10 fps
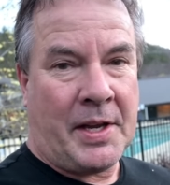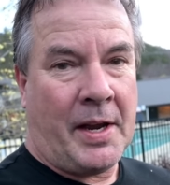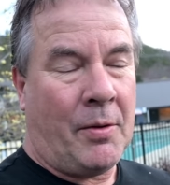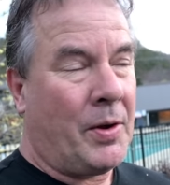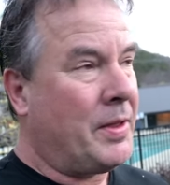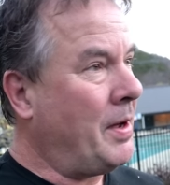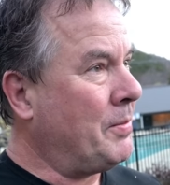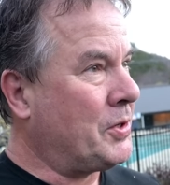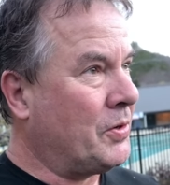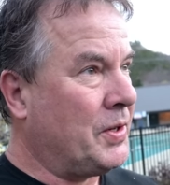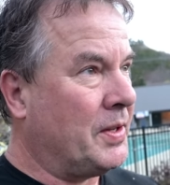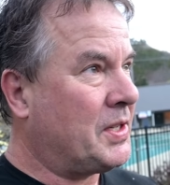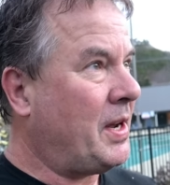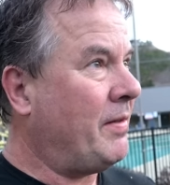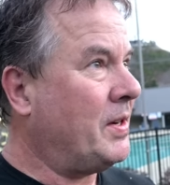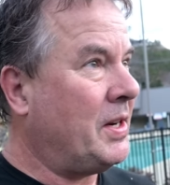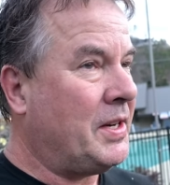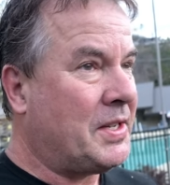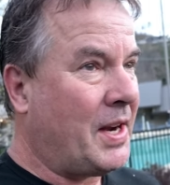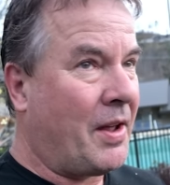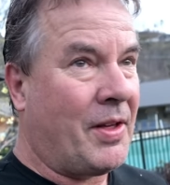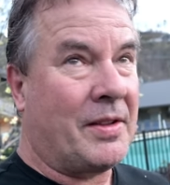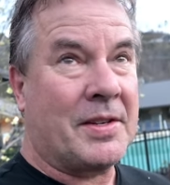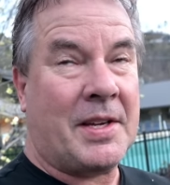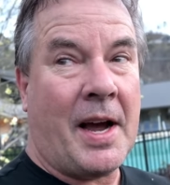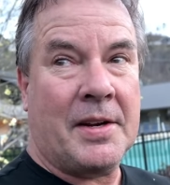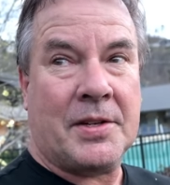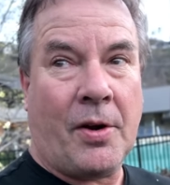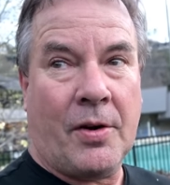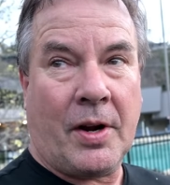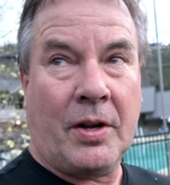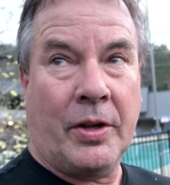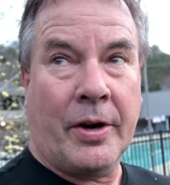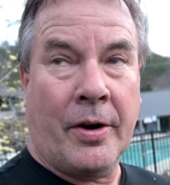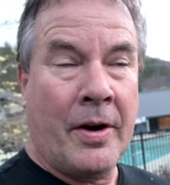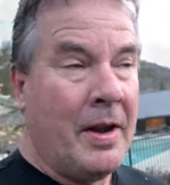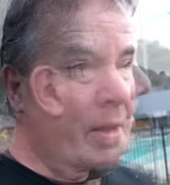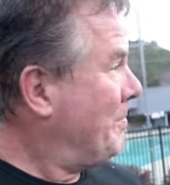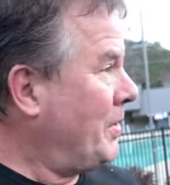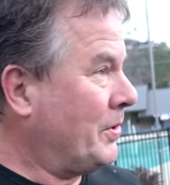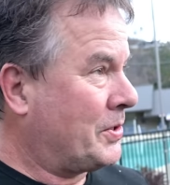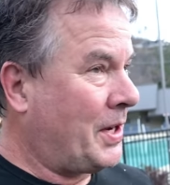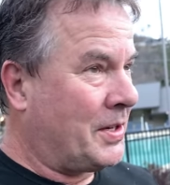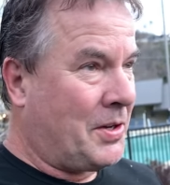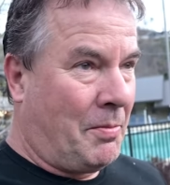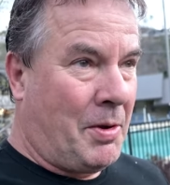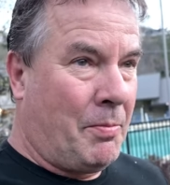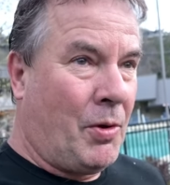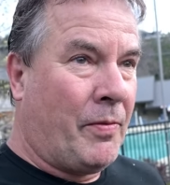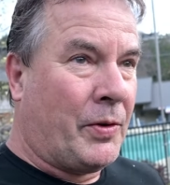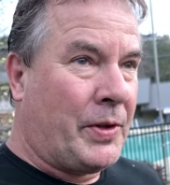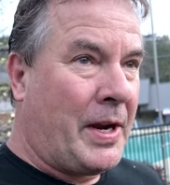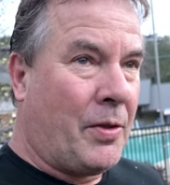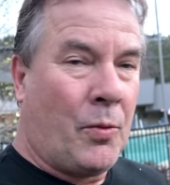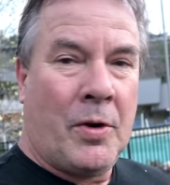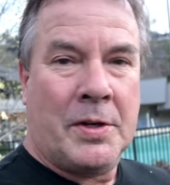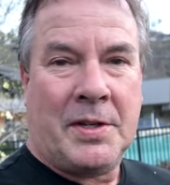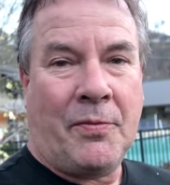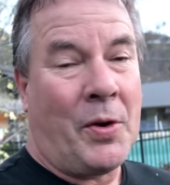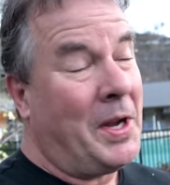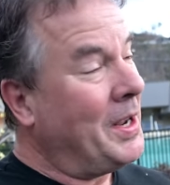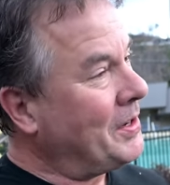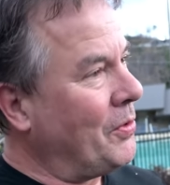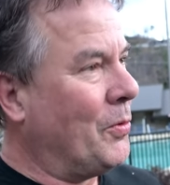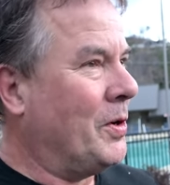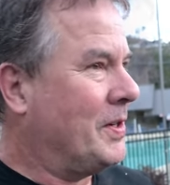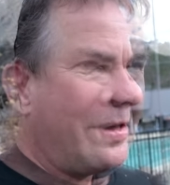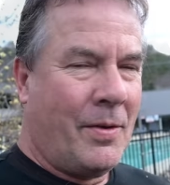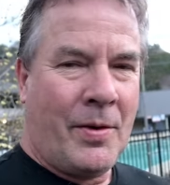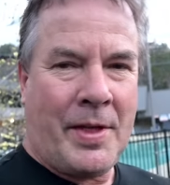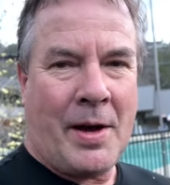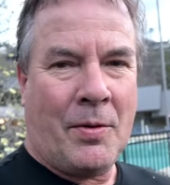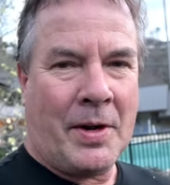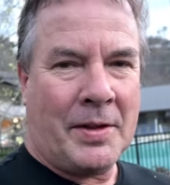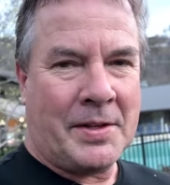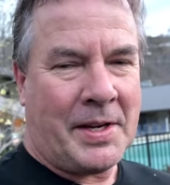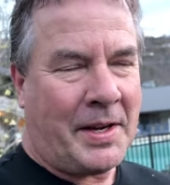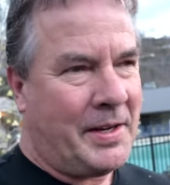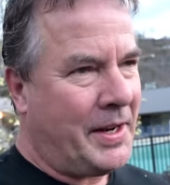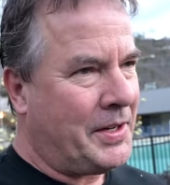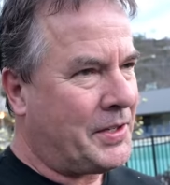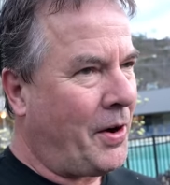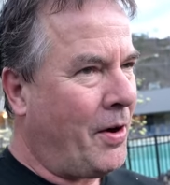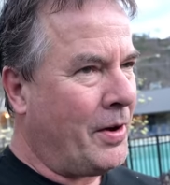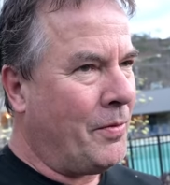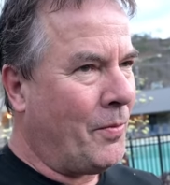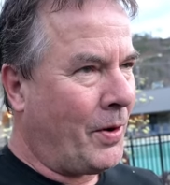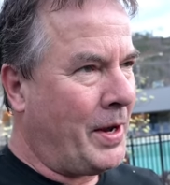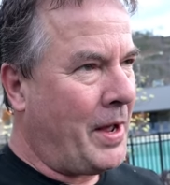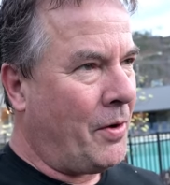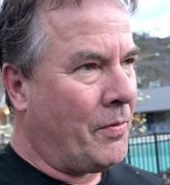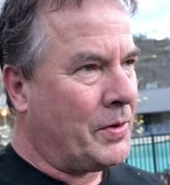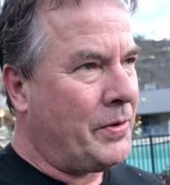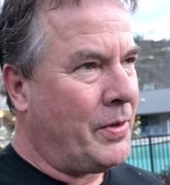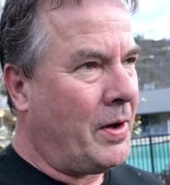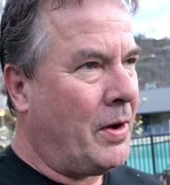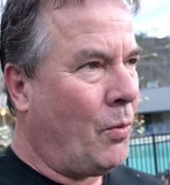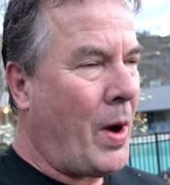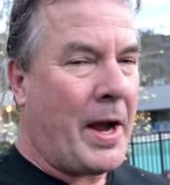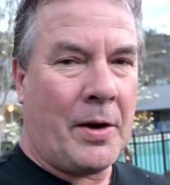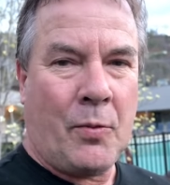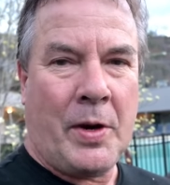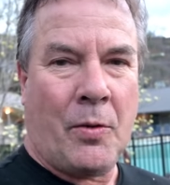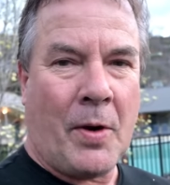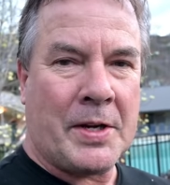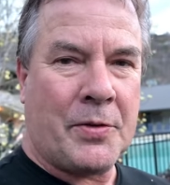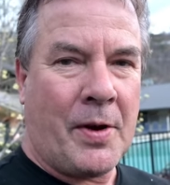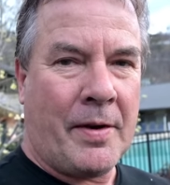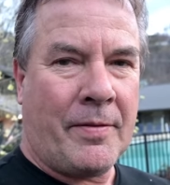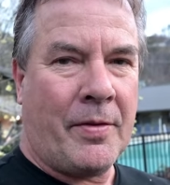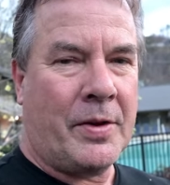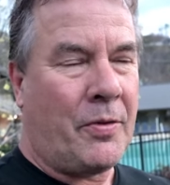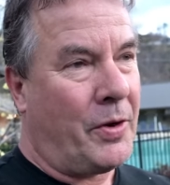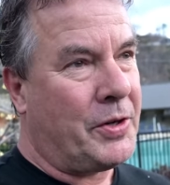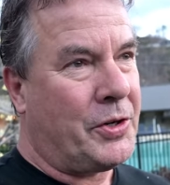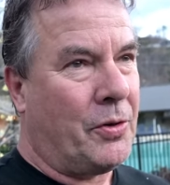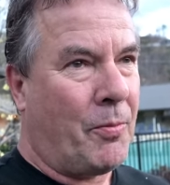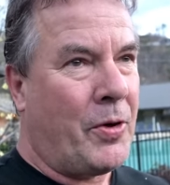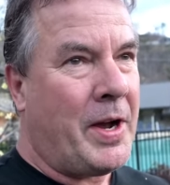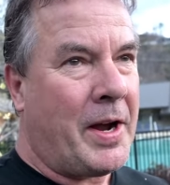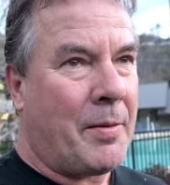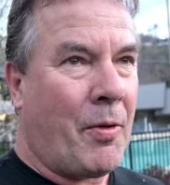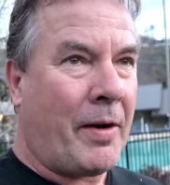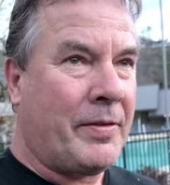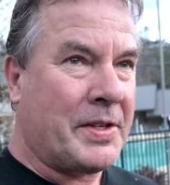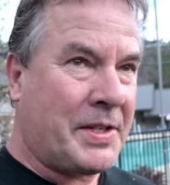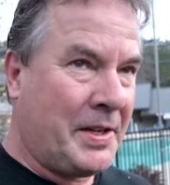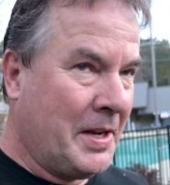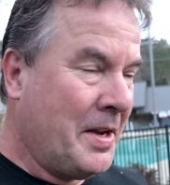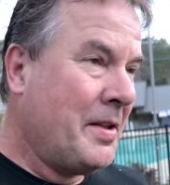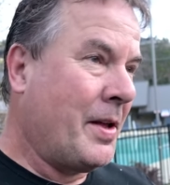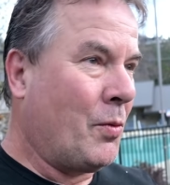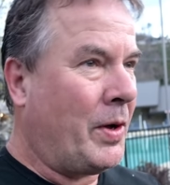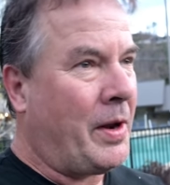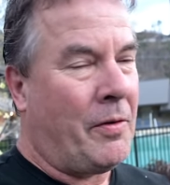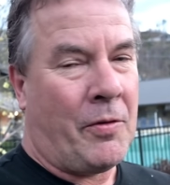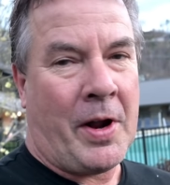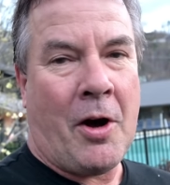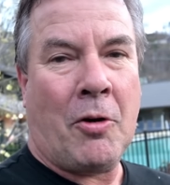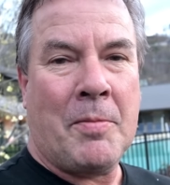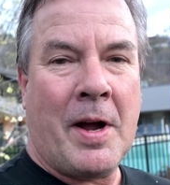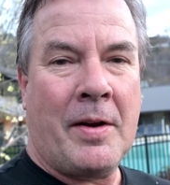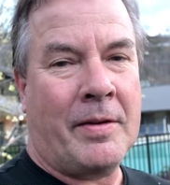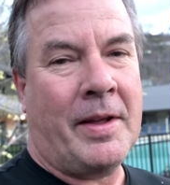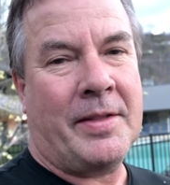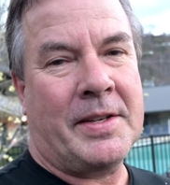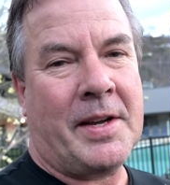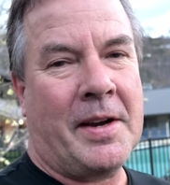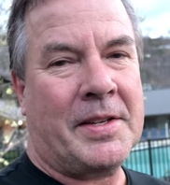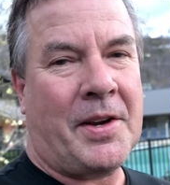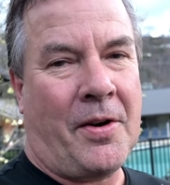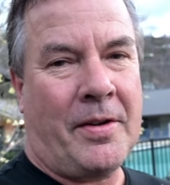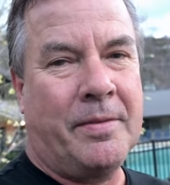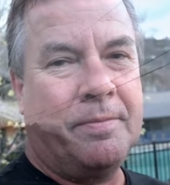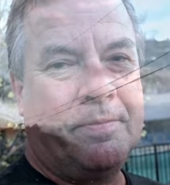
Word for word: day with temperatures in the 70s, and I think the sky's starting to clear but it looks like it's going to be a beautiful day in the woods if we can get to the woods. So with that, we'll get the second day started, and we're going to head over to the Wagon Wheel Restaurant for the traditional pre-hike breakfast and we'll head over to Elkmont and get this hike started.